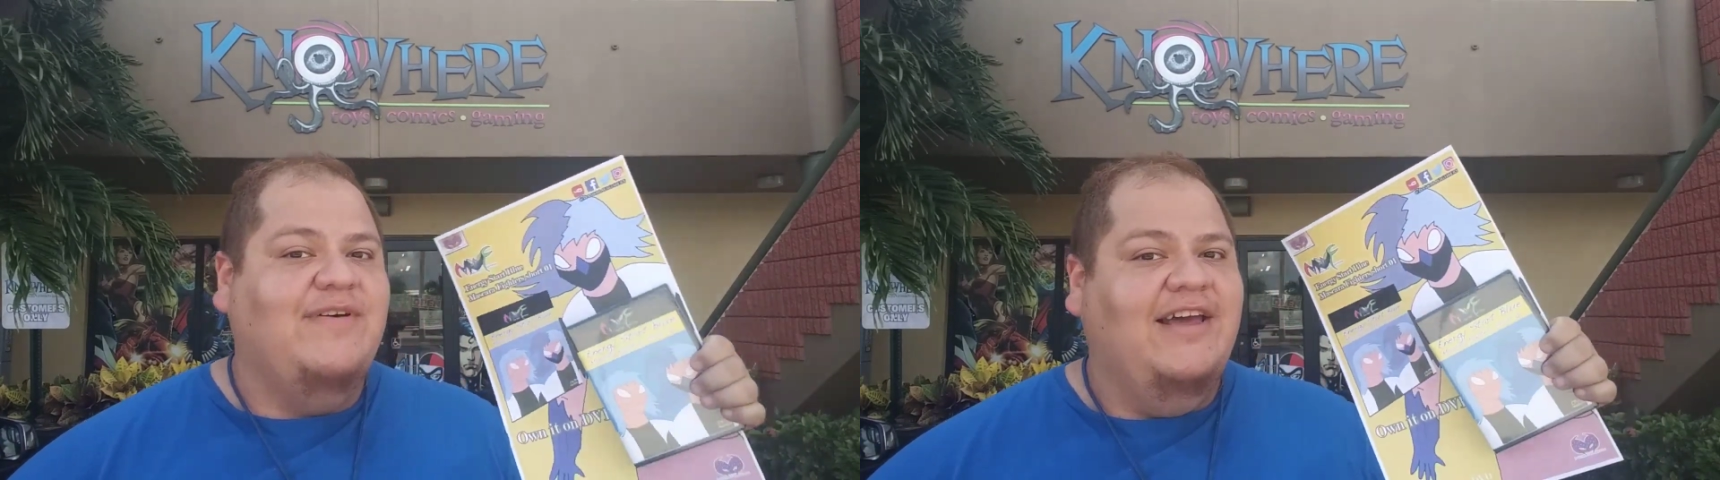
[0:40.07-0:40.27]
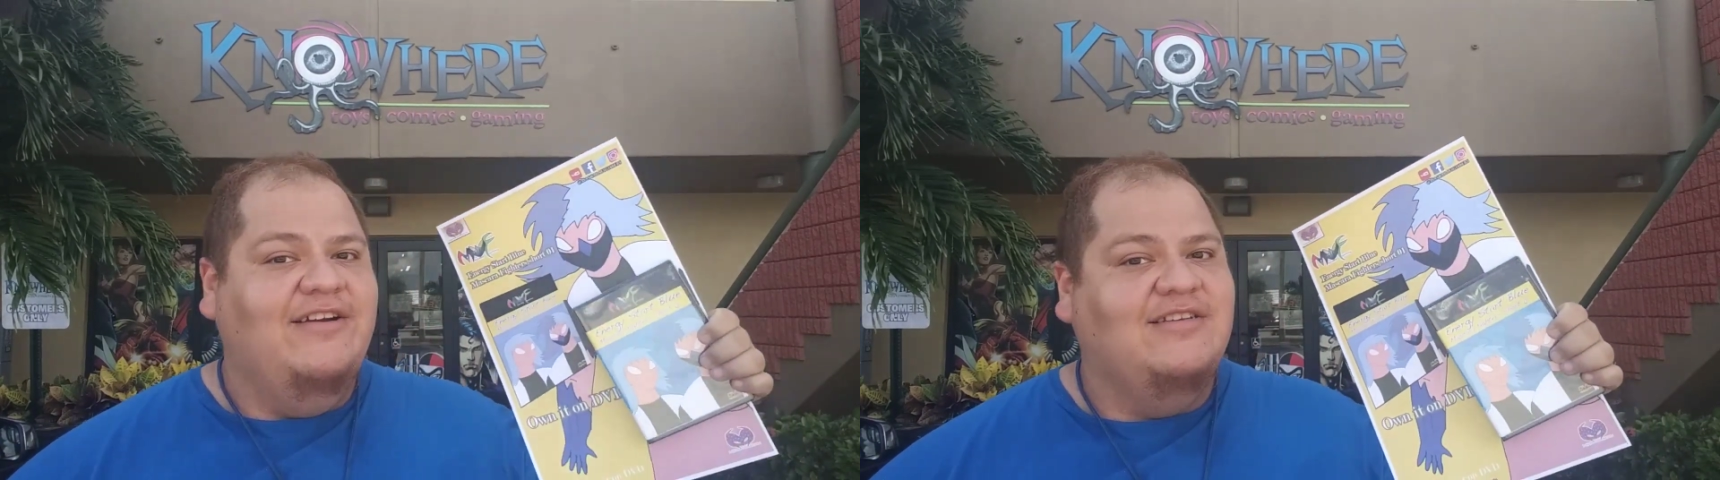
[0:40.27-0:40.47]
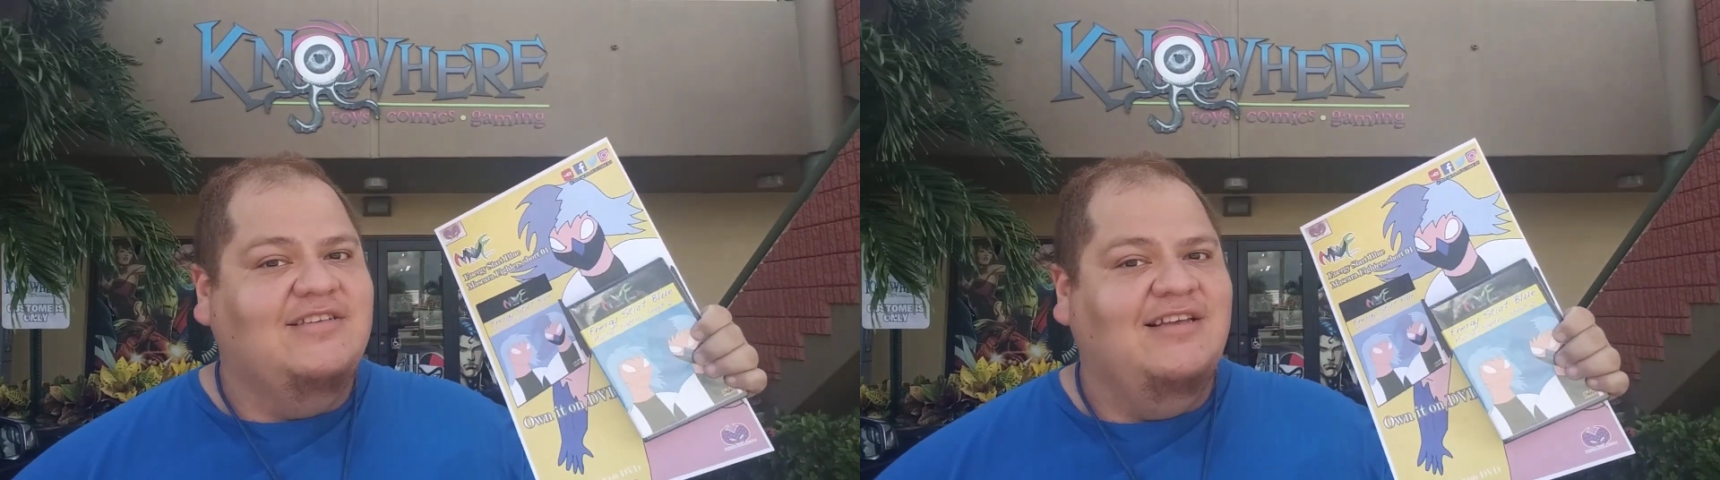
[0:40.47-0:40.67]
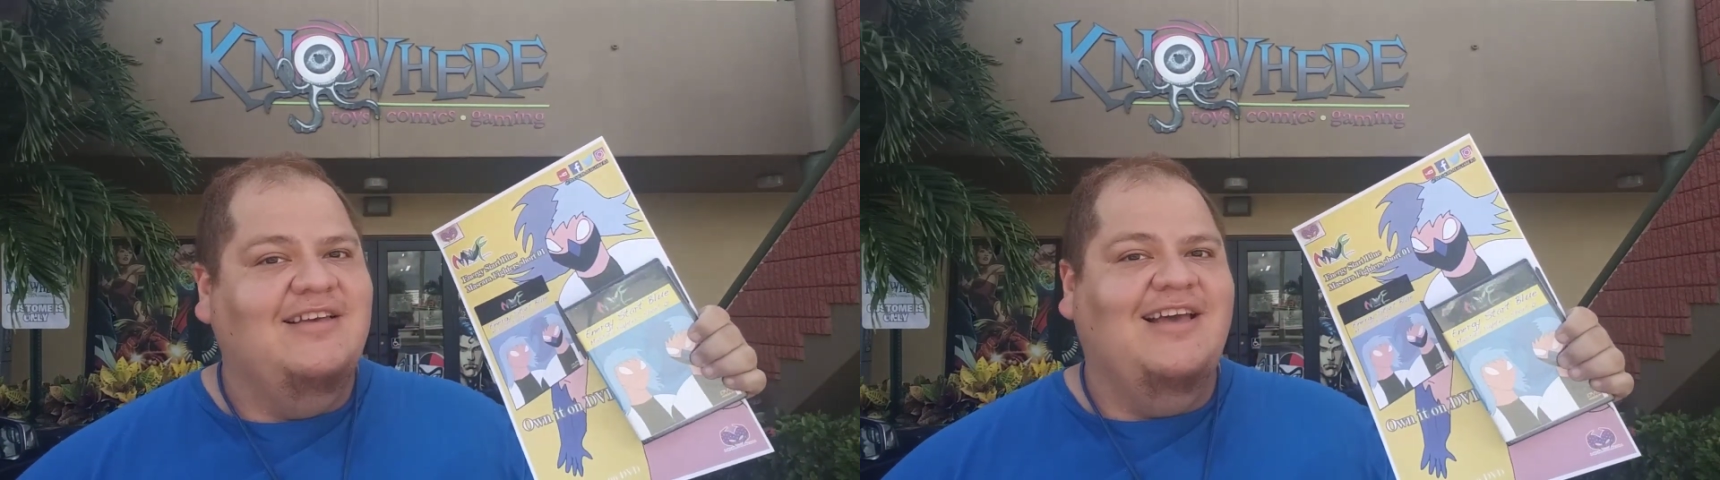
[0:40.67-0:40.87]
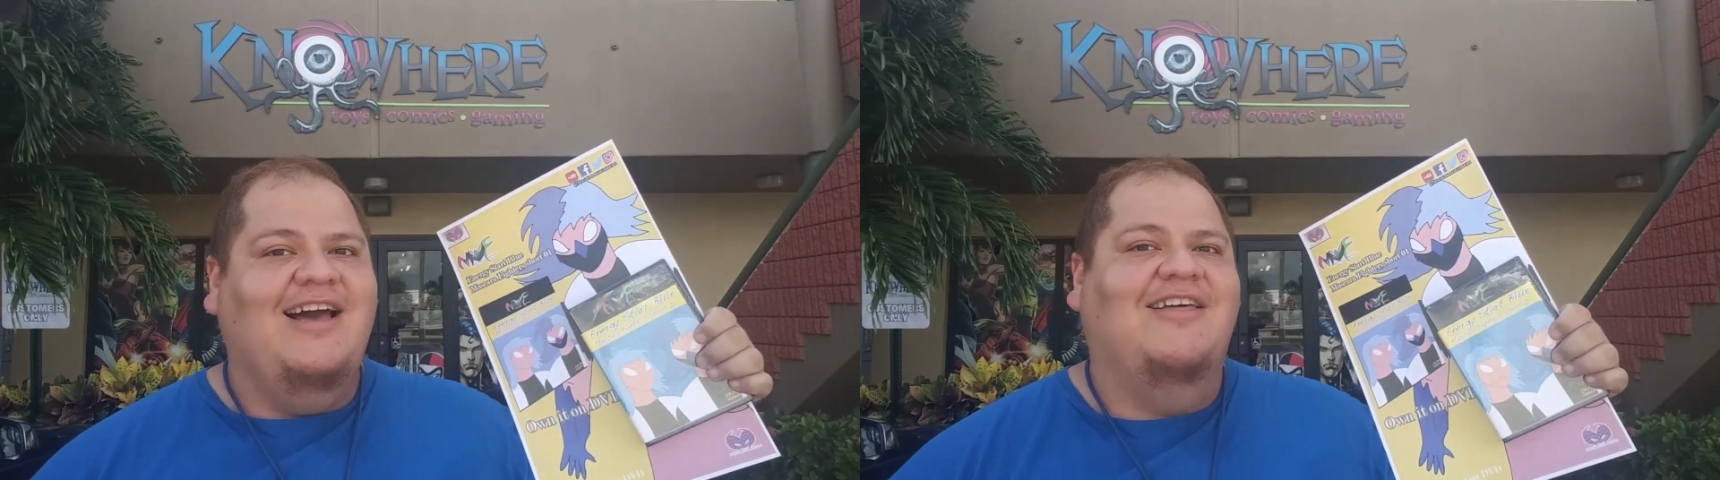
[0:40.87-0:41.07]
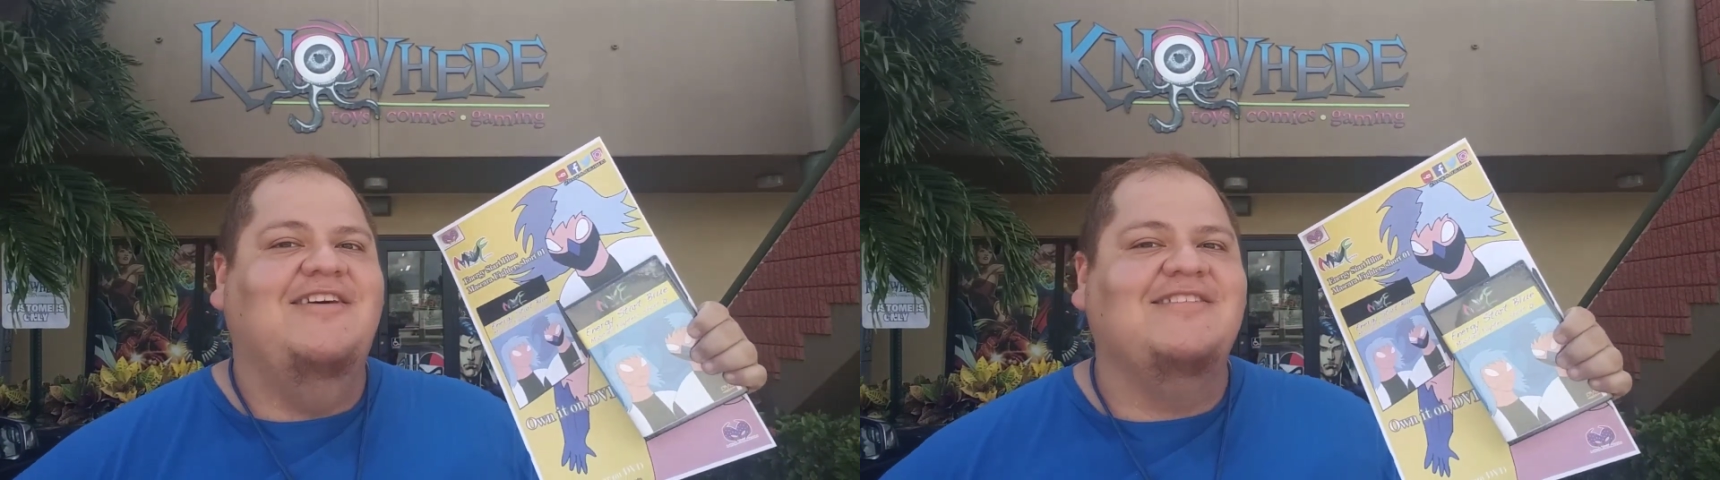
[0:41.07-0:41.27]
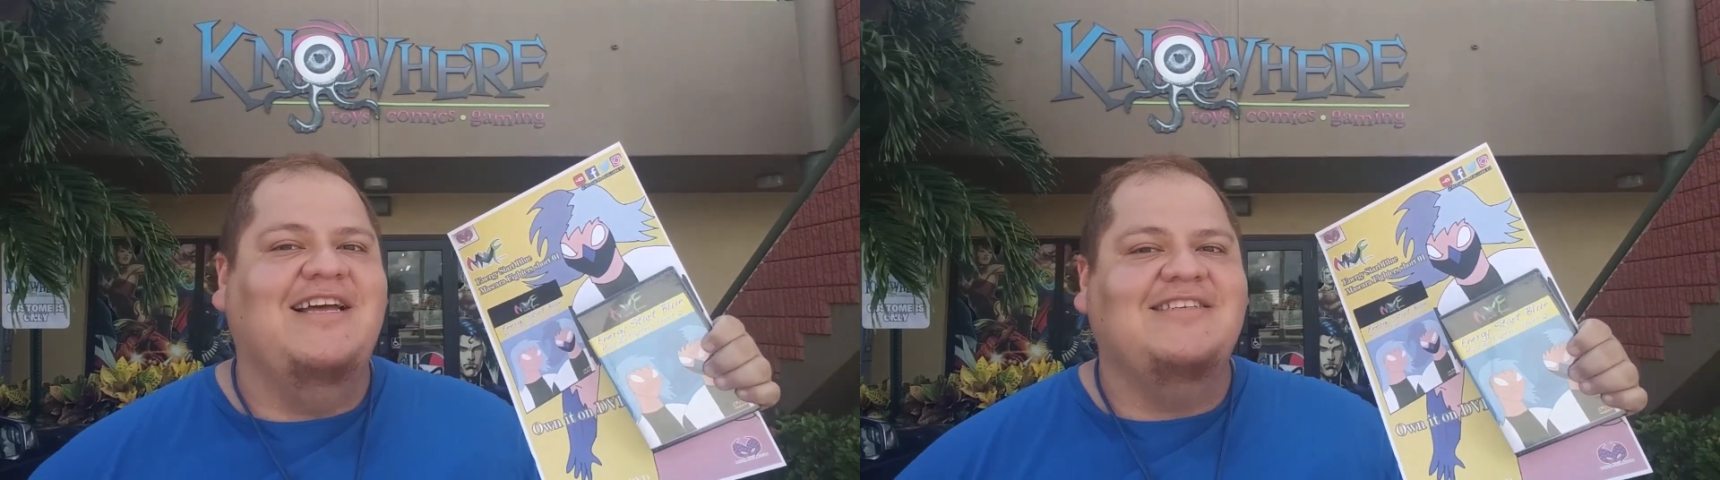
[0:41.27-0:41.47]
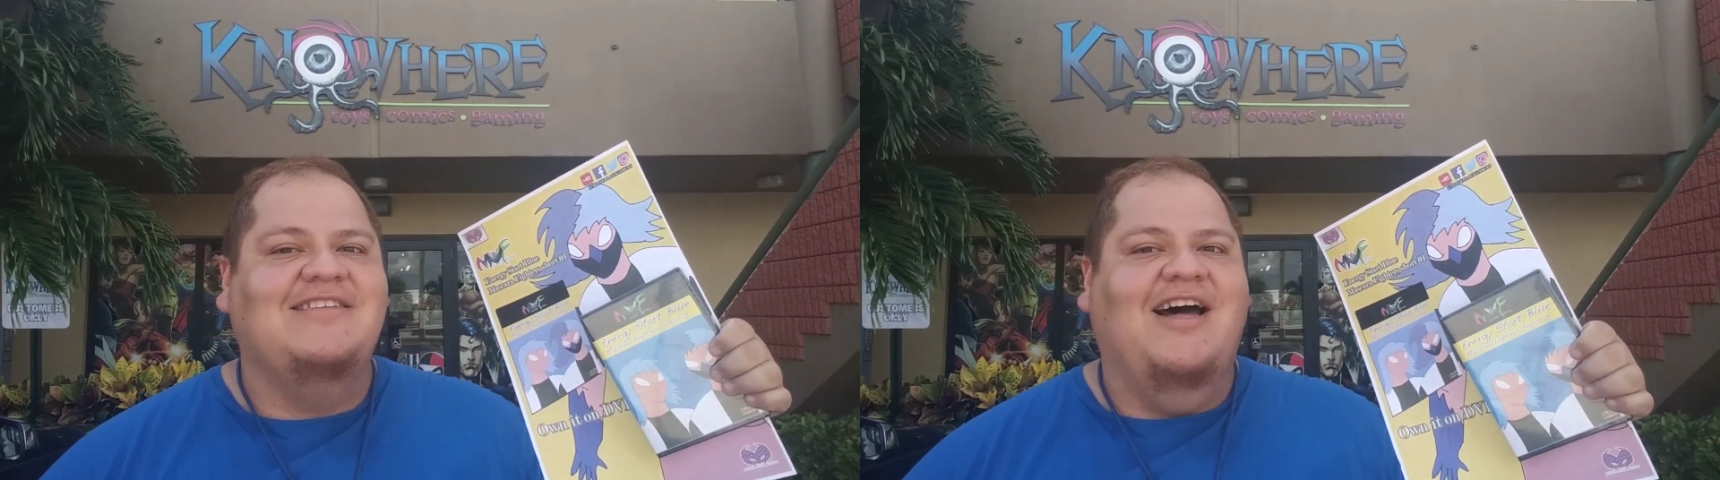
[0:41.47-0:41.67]
Fighters on this
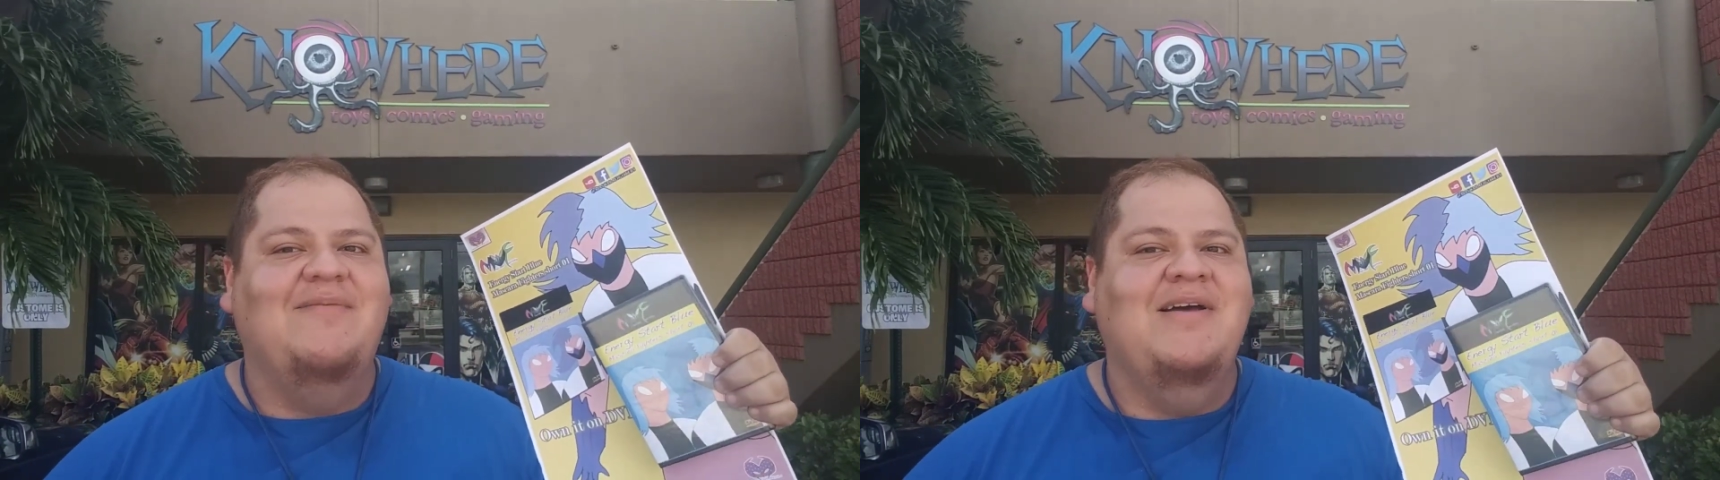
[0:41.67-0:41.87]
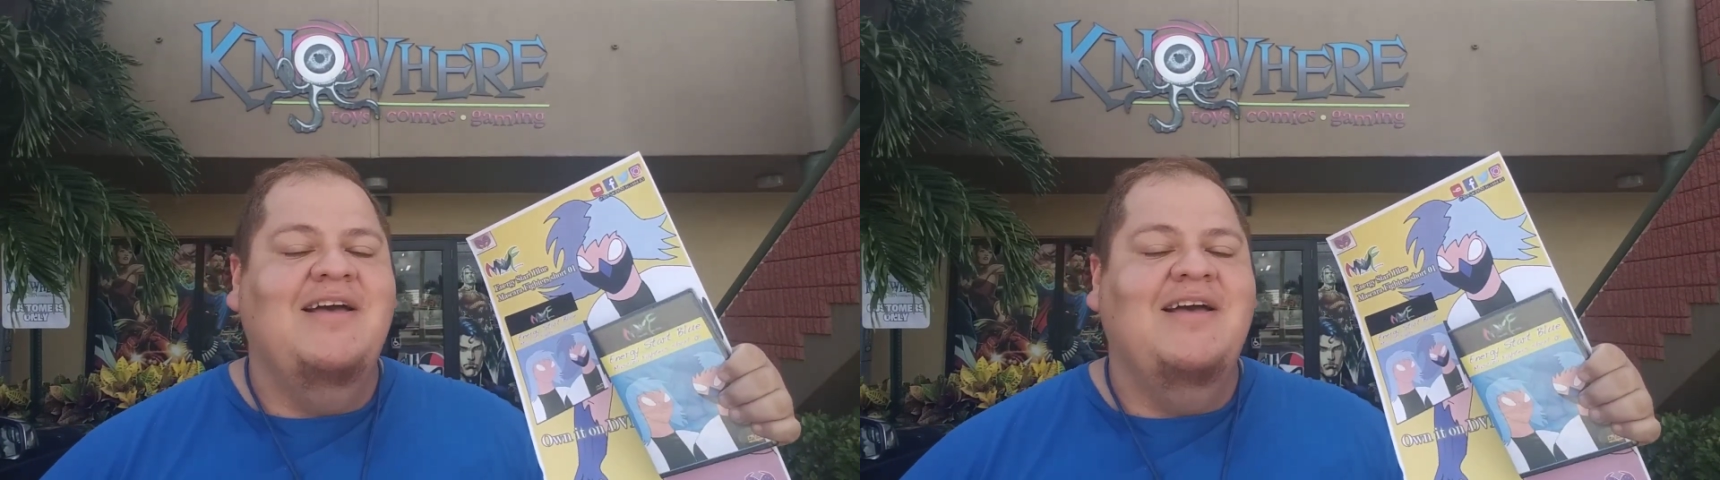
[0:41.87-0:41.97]
next stop.